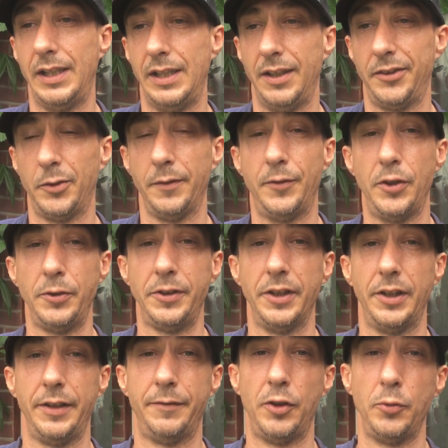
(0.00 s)
So if I
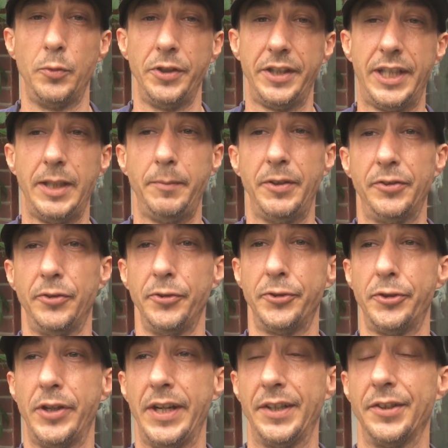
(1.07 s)
want to keep this on
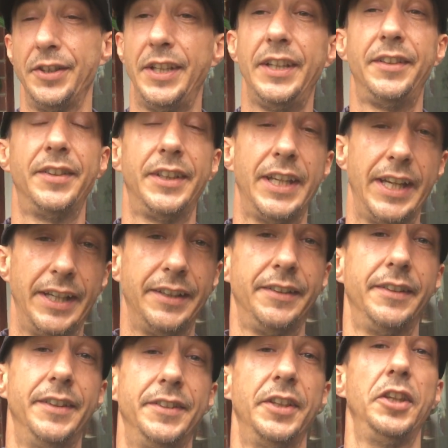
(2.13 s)
track, I need to get
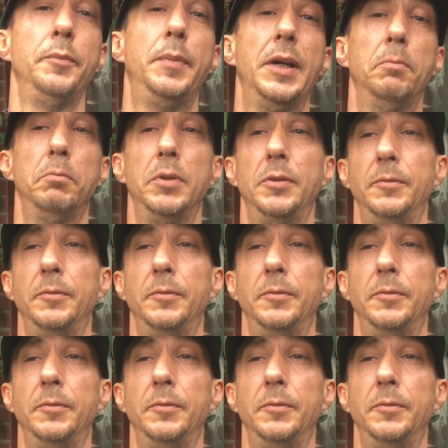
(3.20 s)
this other pump.